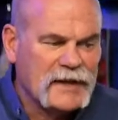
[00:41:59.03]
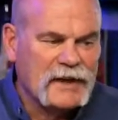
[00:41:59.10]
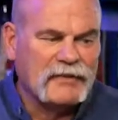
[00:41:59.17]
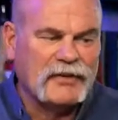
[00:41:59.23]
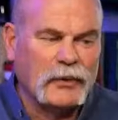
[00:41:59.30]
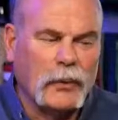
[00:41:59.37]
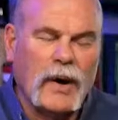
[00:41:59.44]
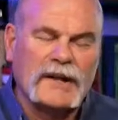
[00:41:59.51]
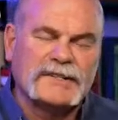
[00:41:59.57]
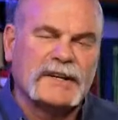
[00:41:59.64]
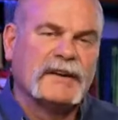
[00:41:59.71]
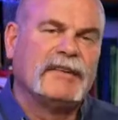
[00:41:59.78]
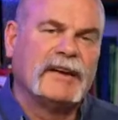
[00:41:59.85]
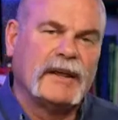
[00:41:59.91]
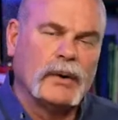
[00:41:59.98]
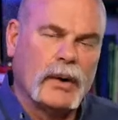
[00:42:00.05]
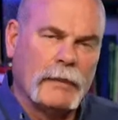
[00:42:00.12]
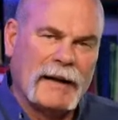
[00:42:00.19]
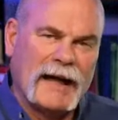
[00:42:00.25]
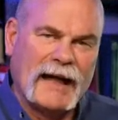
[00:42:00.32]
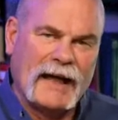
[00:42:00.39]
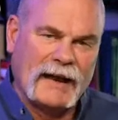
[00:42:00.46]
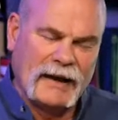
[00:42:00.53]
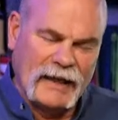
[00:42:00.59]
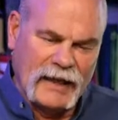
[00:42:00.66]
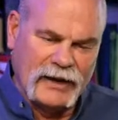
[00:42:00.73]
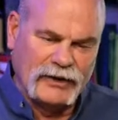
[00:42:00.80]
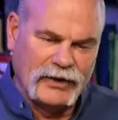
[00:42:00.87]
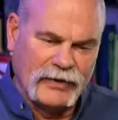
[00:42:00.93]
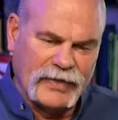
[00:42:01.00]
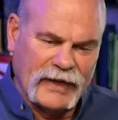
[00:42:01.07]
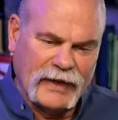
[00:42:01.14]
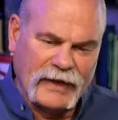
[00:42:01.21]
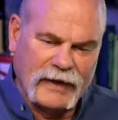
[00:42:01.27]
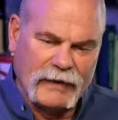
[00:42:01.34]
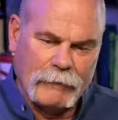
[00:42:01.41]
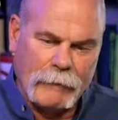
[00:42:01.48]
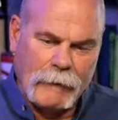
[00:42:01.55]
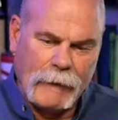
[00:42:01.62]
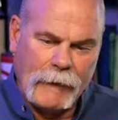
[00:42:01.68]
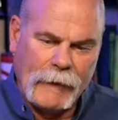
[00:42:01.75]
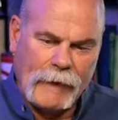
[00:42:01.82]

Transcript: If you're watching a video of mine and you're thinking,